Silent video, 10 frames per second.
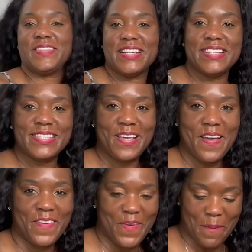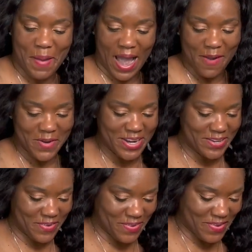this. Girl power and
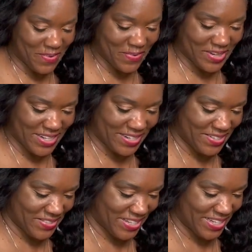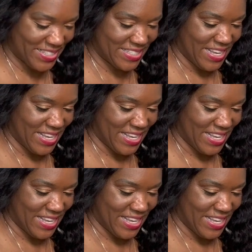all, we're gonna do this.